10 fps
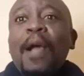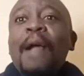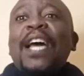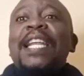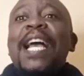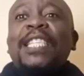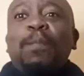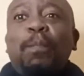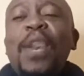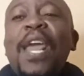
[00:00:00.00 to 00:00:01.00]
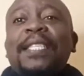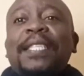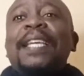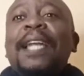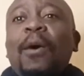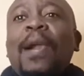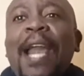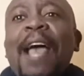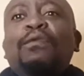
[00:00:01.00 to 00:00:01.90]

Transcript: that He has placed in our lives.